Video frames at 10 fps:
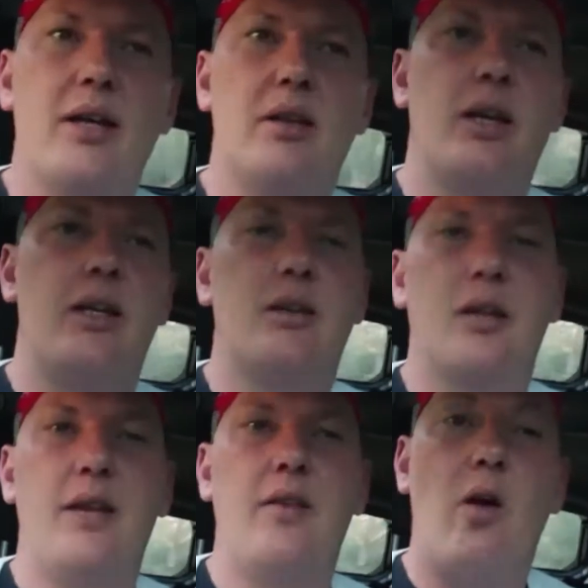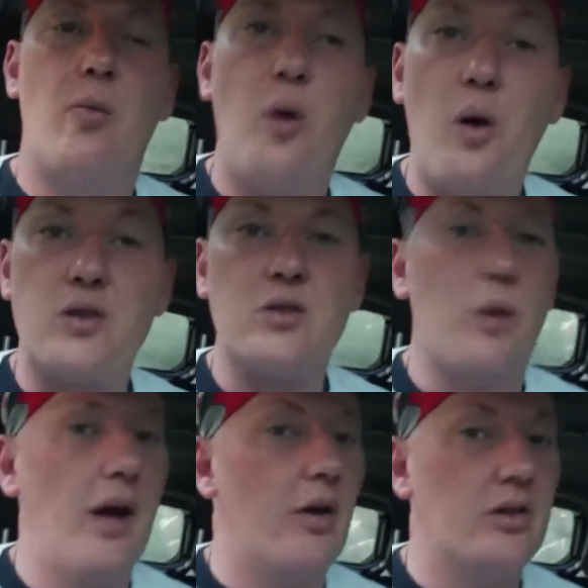and in their own personal
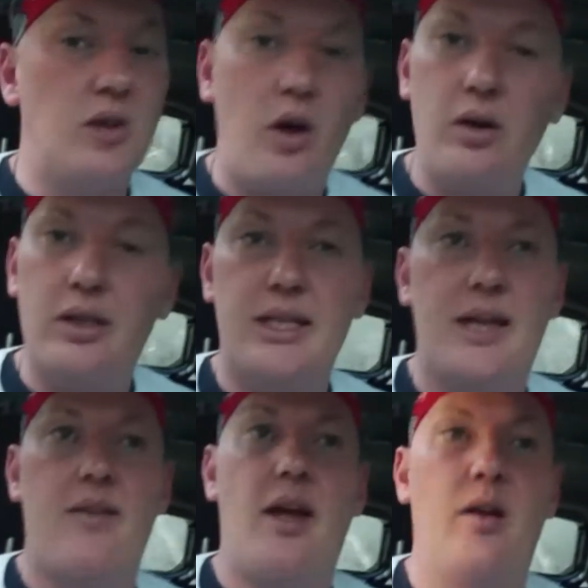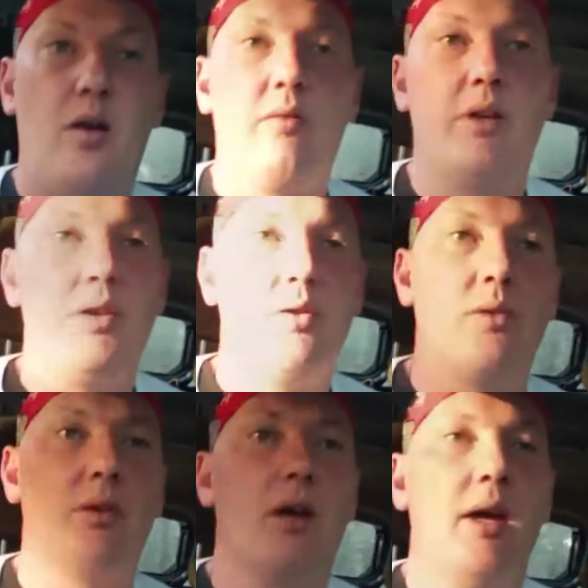way, and I totally get that, I really
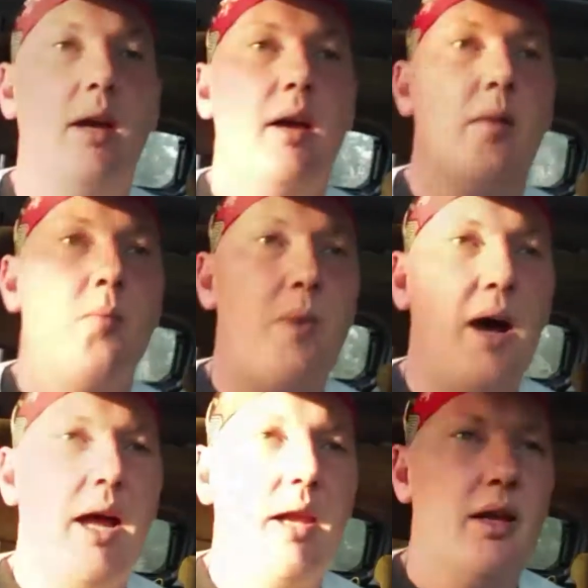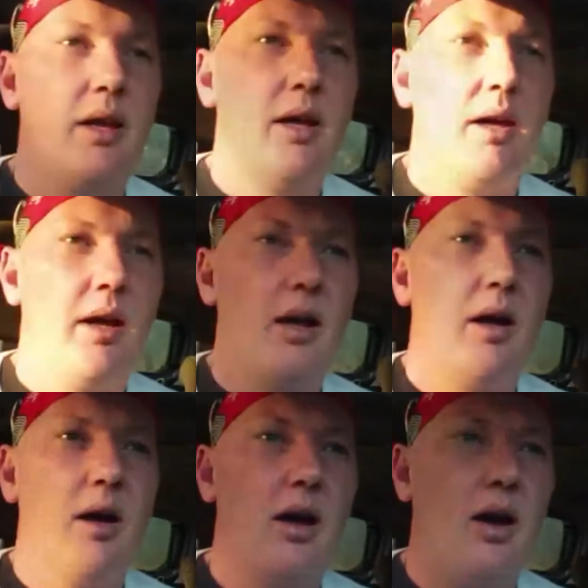do. But
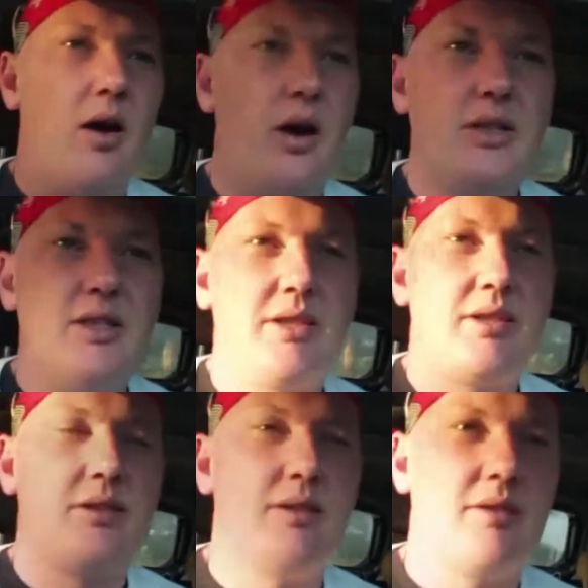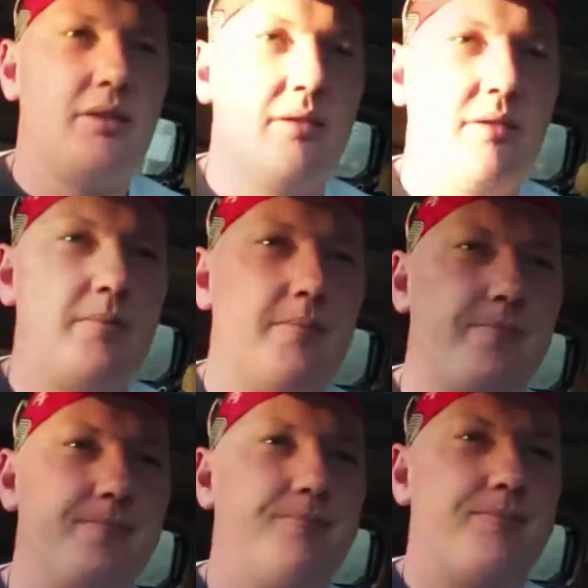I just,
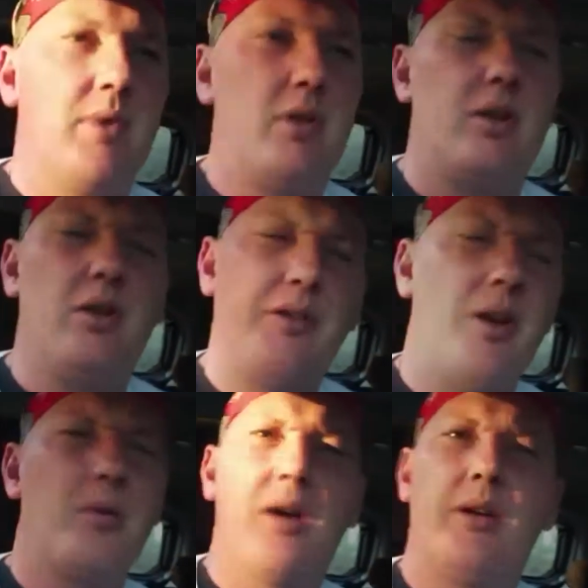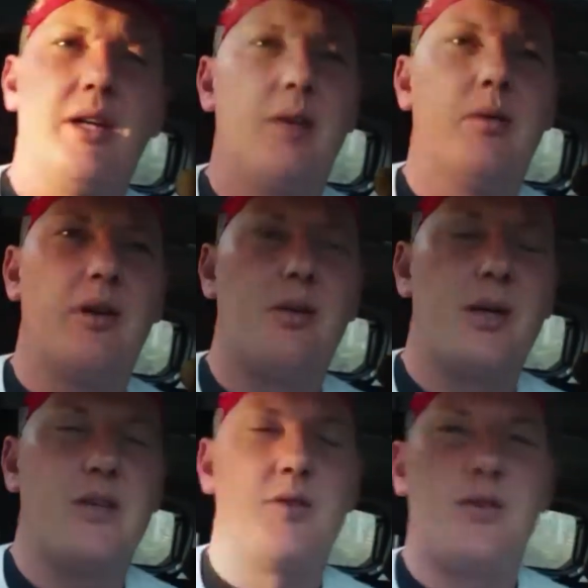not that I'm going anywhere anytime